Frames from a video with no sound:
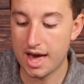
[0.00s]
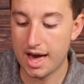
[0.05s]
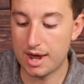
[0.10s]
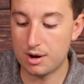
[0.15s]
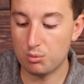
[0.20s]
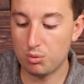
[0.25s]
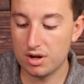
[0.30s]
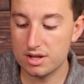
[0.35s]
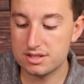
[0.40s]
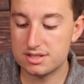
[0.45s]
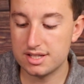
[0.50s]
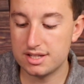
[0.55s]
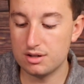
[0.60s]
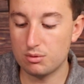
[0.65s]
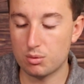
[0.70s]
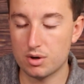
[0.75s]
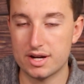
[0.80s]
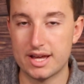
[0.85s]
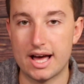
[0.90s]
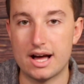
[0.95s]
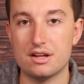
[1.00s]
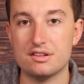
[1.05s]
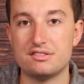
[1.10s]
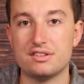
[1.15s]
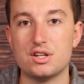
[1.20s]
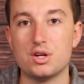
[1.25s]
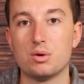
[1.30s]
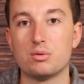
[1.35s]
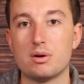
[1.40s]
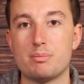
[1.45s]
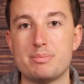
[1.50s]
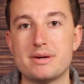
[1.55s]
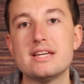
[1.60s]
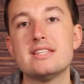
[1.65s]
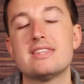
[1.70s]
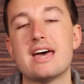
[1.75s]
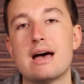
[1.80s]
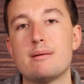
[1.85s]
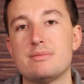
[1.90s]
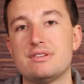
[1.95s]
and what didn't work out so you don't
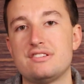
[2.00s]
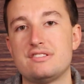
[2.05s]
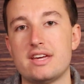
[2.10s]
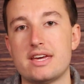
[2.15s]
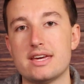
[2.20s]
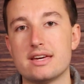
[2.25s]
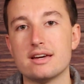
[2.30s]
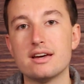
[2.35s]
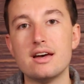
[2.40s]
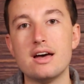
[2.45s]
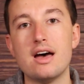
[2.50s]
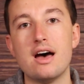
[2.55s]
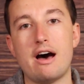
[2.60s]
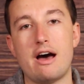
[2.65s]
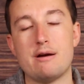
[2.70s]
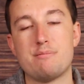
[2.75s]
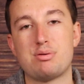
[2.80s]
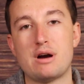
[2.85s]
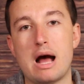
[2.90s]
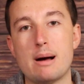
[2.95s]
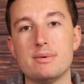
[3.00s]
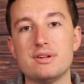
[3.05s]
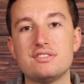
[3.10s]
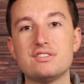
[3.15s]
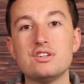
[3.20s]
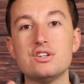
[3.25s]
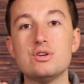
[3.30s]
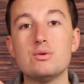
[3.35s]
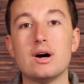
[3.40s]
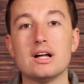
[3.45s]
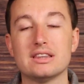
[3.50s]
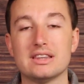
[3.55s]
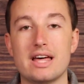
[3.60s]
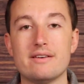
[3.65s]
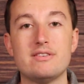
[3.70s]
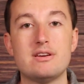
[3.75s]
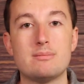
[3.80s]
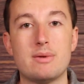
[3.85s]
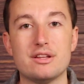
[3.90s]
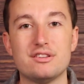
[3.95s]
repeat that mistake. I promise you
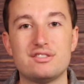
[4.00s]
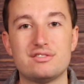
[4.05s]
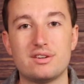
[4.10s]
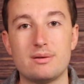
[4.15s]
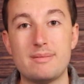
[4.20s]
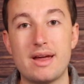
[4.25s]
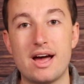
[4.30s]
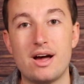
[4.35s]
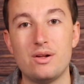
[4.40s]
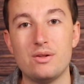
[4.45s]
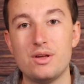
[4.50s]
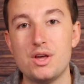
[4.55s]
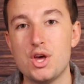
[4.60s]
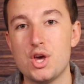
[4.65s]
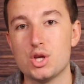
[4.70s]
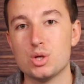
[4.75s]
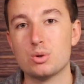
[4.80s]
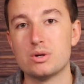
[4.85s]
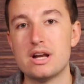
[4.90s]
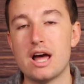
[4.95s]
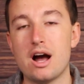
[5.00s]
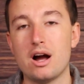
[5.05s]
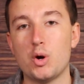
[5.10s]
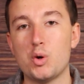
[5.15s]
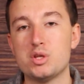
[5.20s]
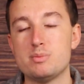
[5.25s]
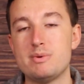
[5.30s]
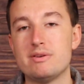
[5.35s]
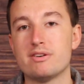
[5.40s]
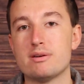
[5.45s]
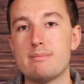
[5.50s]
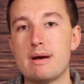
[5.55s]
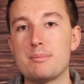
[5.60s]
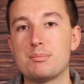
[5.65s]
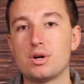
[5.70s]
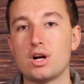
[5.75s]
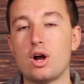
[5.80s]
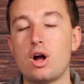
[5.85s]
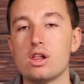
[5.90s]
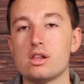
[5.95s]
11 months from now, you're not going to be
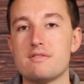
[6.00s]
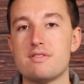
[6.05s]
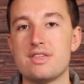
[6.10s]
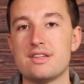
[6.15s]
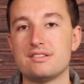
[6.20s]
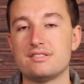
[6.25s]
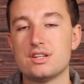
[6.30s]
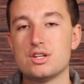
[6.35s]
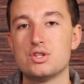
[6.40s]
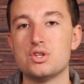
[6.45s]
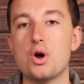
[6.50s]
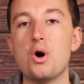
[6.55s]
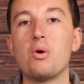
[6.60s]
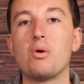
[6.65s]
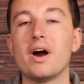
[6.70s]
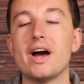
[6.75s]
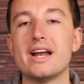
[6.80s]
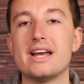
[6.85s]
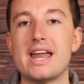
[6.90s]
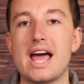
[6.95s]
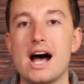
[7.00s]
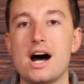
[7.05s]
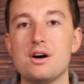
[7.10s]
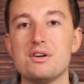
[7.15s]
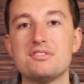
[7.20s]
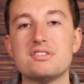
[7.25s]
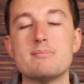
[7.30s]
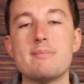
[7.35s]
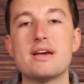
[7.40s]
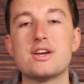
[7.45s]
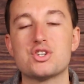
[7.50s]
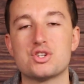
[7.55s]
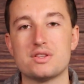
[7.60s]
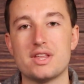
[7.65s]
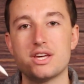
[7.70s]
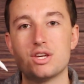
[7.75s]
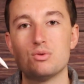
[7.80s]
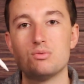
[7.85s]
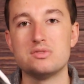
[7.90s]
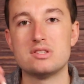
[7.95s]
remembering all of the things that you know right now, so make sure
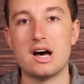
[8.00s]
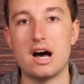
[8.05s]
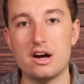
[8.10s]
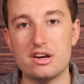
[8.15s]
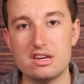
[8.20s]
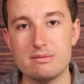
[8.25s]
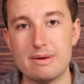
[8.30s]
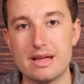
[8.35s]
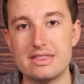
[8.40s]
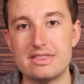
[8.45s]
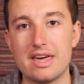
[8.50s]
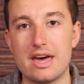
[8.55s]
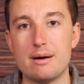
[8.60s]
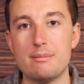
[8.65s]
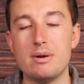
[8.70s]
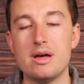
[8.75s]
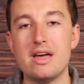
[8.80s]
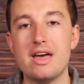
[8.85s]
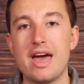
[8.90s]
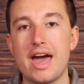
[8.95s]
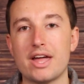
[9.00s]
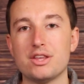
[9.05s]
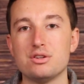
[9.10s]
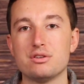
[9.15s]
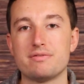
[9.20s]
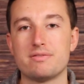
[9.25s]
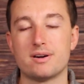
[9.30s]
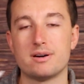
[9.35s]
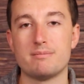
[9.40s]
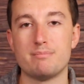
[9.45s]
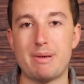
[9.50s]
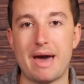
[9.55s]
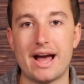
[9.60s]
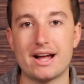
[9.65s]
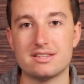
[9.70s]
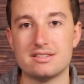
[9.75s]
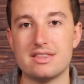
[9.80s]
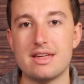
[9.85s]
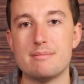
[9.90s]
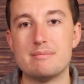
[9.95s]
that you document them and you refer
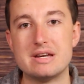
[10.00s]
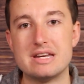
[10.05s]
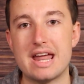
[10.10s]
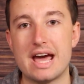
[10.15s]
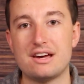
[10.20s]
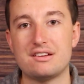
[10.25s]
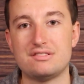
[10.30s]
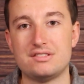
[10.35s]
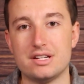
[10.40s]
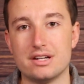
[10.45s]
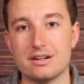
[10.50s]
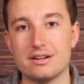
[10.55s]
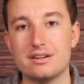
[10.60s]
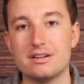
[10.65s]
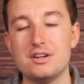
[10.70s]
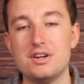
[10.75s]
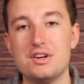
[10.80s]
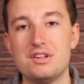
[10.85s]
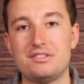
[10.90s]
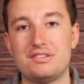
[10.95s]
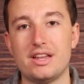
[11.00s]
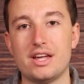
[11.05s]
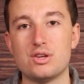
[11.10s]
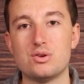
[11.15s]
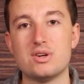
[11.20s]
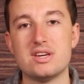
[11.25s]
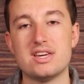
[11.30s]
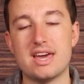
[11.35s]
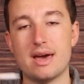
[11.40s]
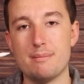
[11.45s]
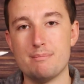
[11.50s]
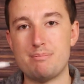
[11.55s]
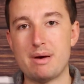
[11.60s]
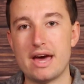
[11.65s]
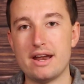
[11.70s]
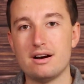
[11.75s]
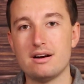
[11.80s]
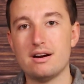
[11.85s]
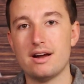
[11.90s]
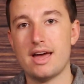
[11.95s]
back to them next year so that you can get
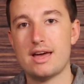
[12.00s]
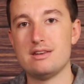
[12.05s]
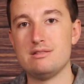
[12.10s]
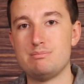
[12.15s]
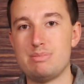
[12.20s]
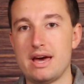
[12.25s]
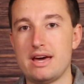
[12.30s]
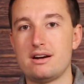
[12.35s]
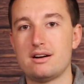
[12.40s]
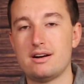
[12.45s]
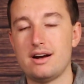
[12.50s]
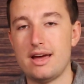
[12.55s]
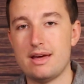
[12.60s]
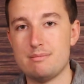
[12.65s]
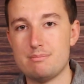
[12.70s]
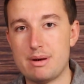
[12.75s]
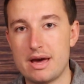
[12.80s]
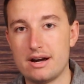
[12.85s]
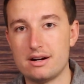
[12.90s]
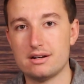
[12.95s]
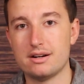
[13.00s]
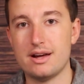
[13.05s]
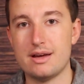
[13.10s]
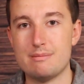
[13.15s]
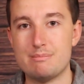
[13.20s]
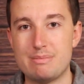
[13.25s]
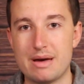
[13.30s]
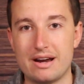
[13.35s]
better and better and better and